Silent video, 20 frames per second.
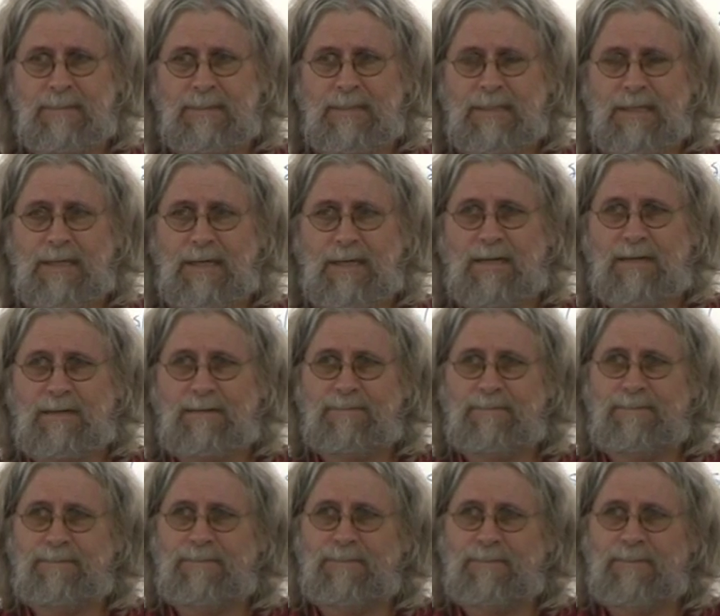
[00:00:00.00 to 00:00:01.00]
You know,
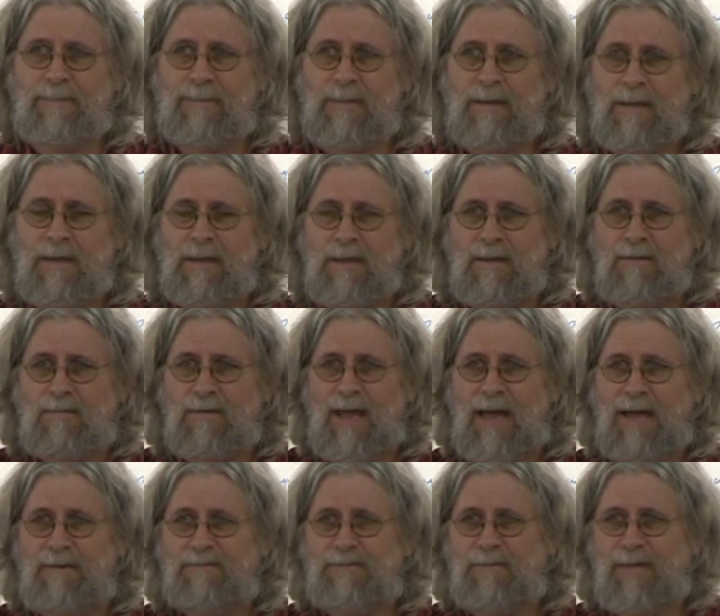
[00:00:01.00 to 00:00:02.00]
we
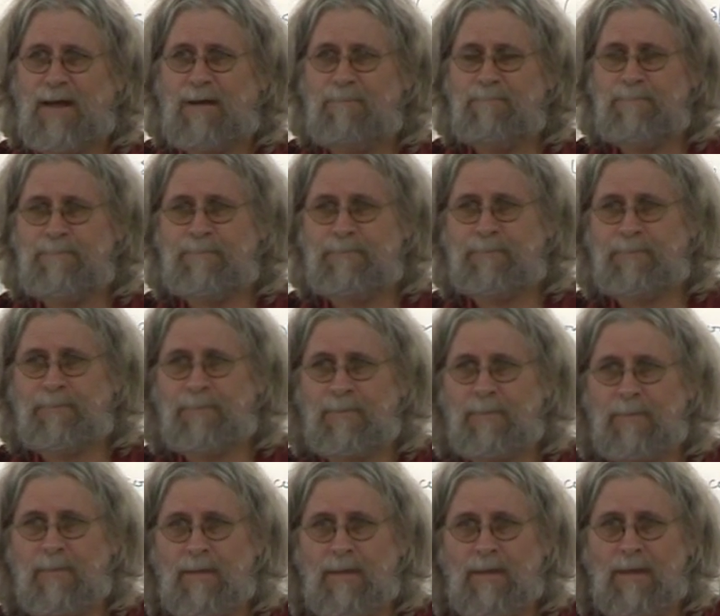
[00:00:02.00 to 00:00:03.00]
have
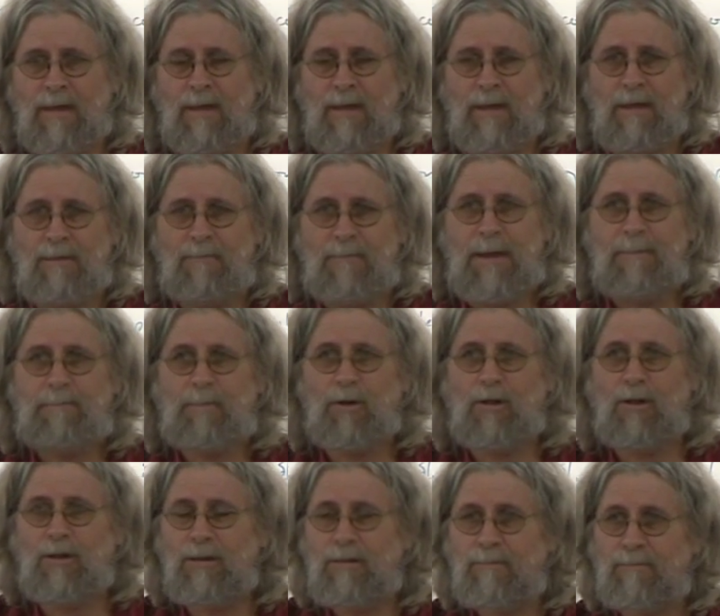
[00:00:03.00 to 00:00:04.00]

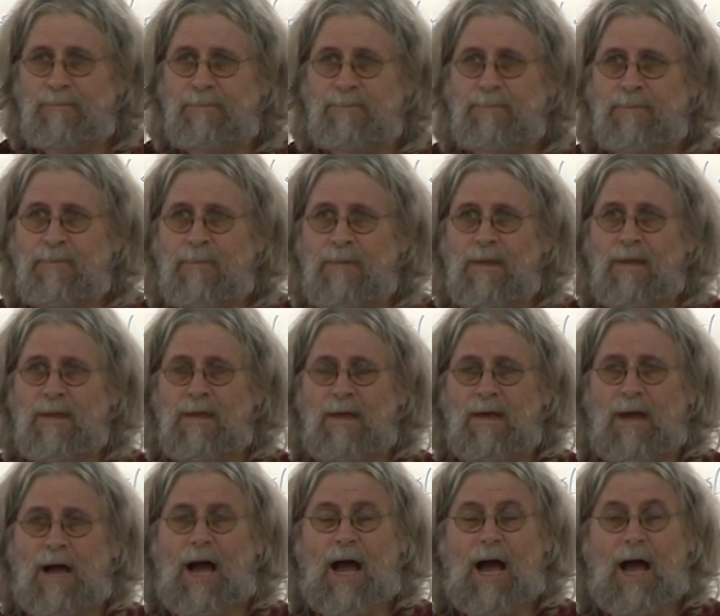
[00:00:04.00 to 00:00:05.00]
people
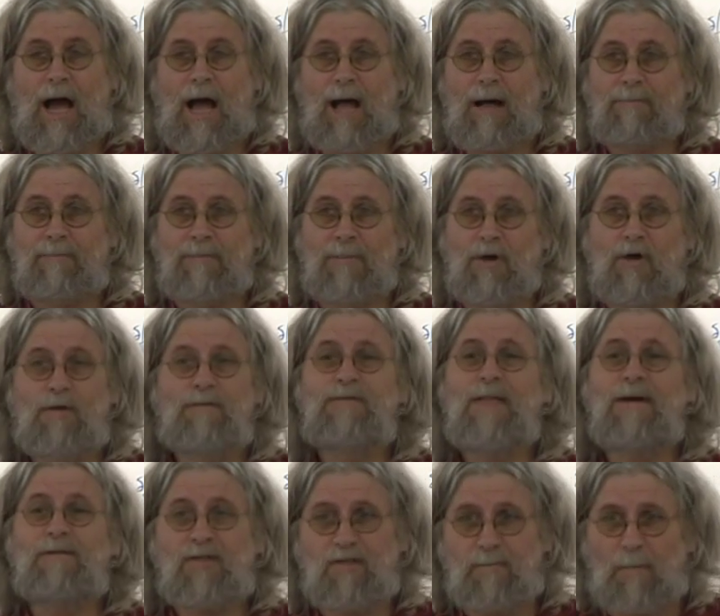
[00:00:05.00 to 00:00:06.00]
who've
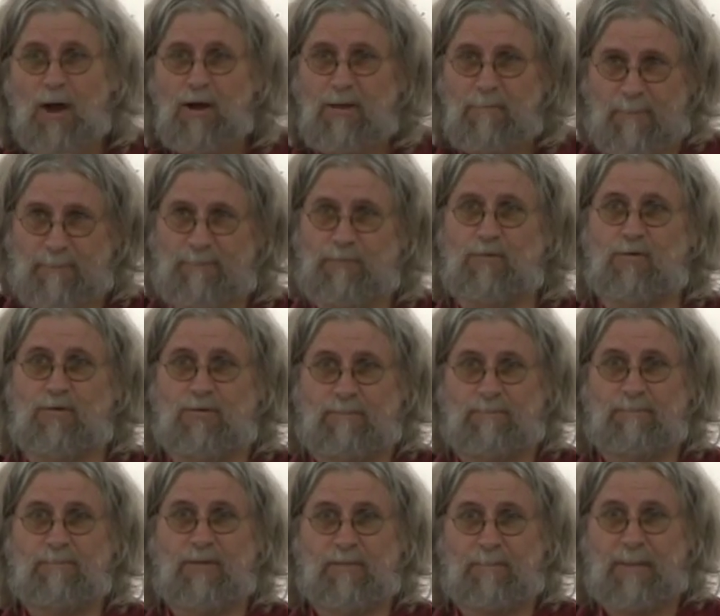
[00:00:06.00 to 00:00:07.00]
never spoken before,
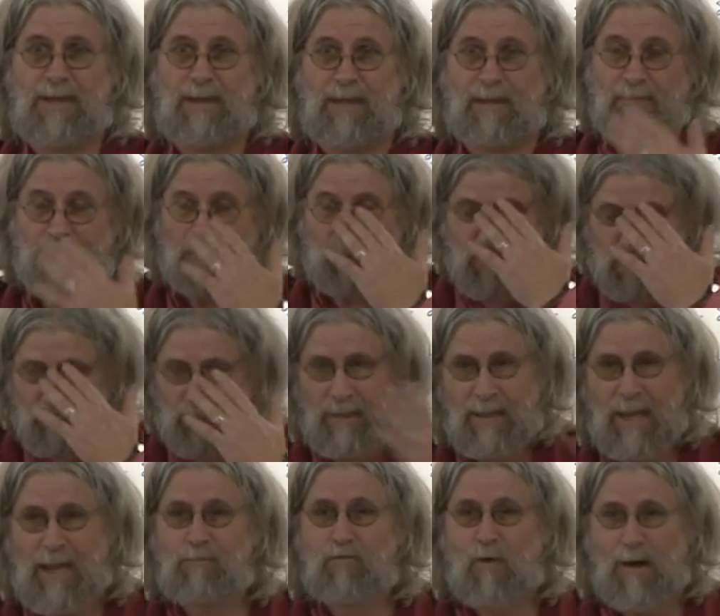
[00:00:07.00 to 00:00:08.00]
speaking.
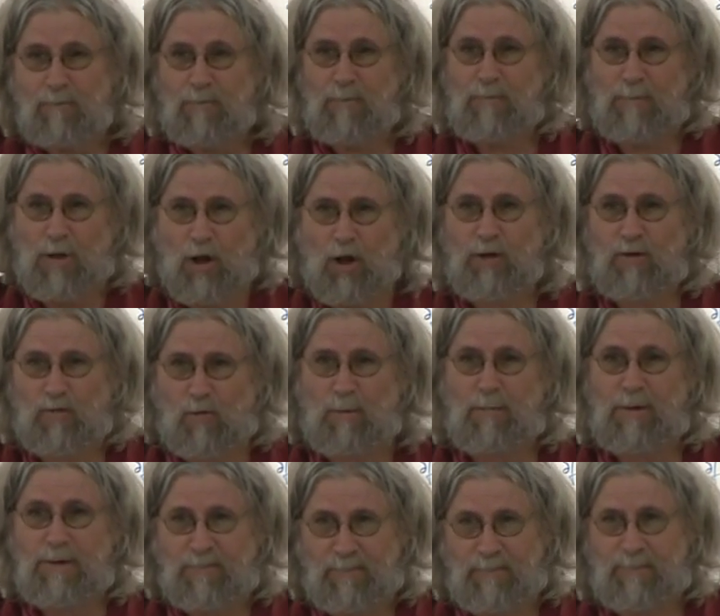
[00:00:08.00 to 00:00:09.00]
Had one older
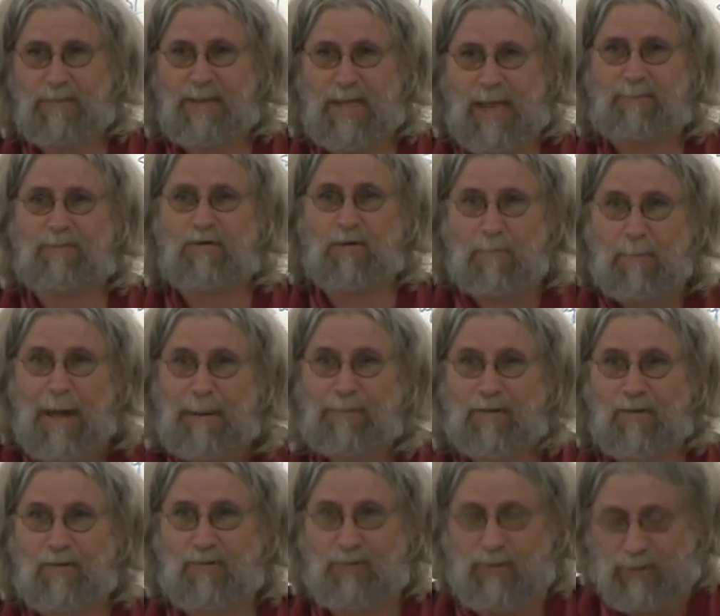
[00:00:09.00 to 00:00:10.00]
woman, came from a
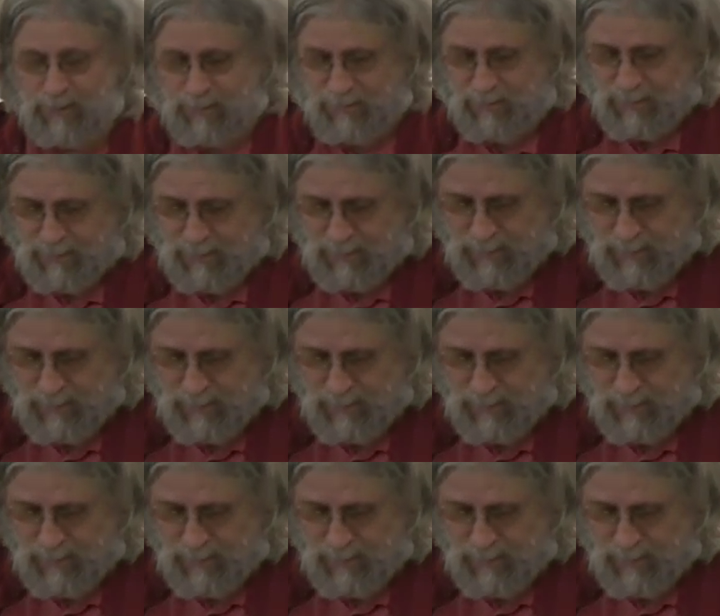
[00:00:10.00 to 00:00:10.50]
Baptist church,